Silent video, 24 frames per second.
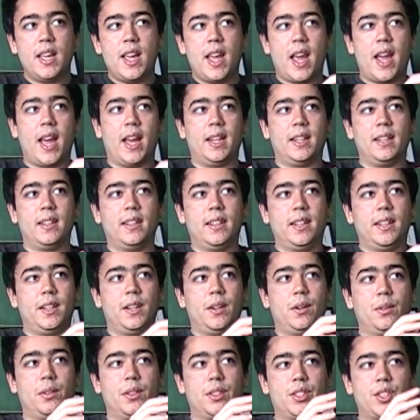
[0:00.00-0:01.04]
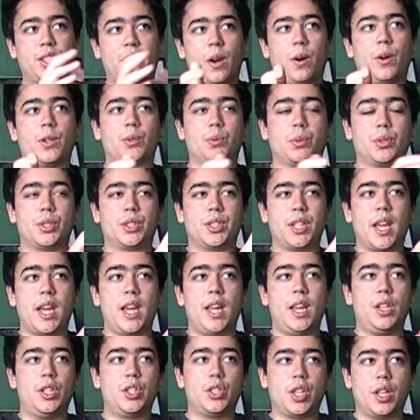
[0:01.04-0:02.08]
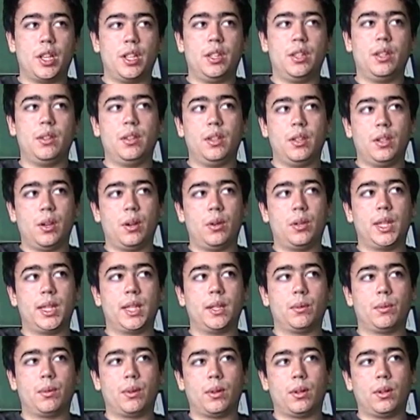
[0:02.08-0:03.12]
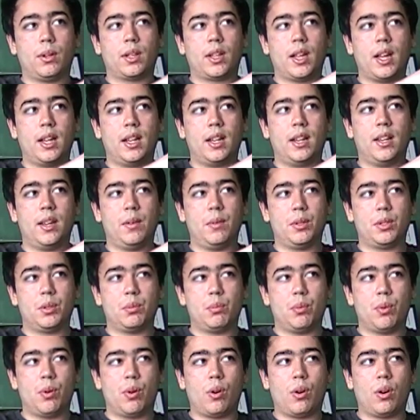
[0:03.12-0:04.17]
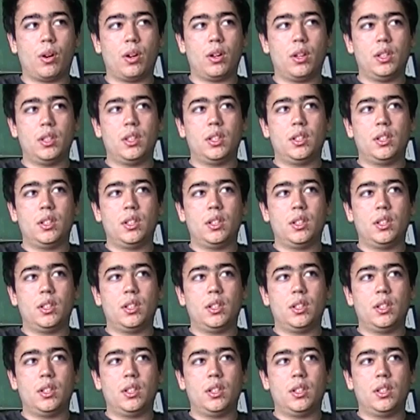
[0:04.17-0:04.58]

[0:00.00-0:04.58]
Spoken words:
and the scares were staged, and they were it was more